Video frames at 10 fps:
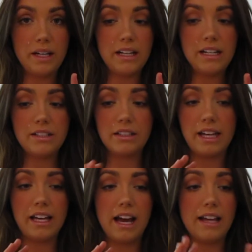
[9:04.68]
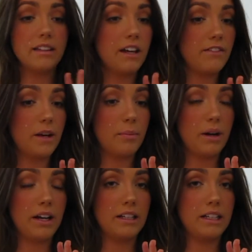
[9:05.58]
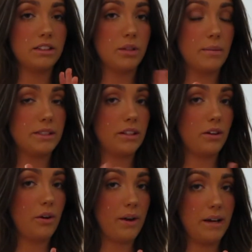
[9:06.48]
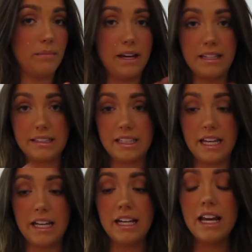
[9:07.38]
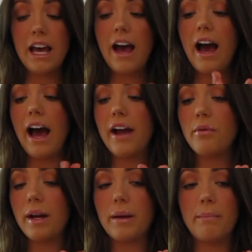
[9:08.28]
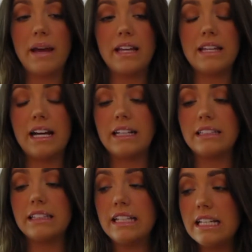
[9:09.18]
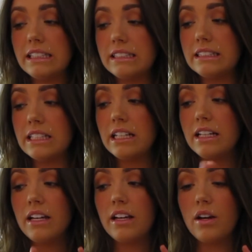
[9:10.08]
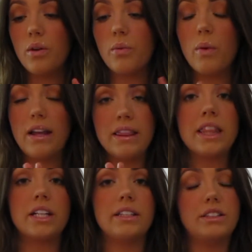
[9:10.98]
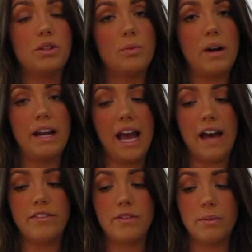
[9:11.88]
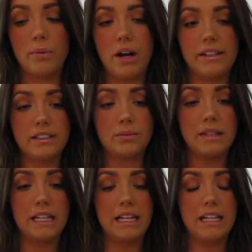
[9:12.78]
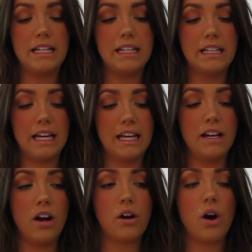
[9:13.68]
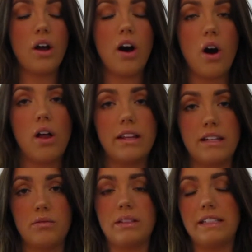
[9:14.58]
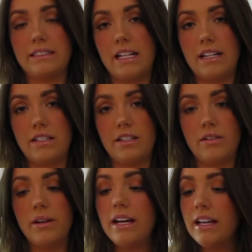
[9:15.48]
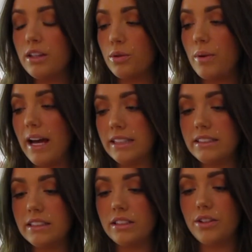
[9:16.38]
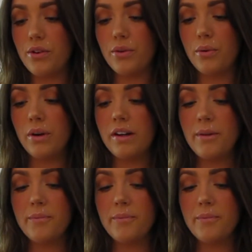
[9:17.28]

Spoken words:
in and you're like, I love that product, so I'm just gonna go ahead and buy this kit. I recommend that at least 1/3 to 1/2 of the products within the kit are all equally exciting to you. The rest you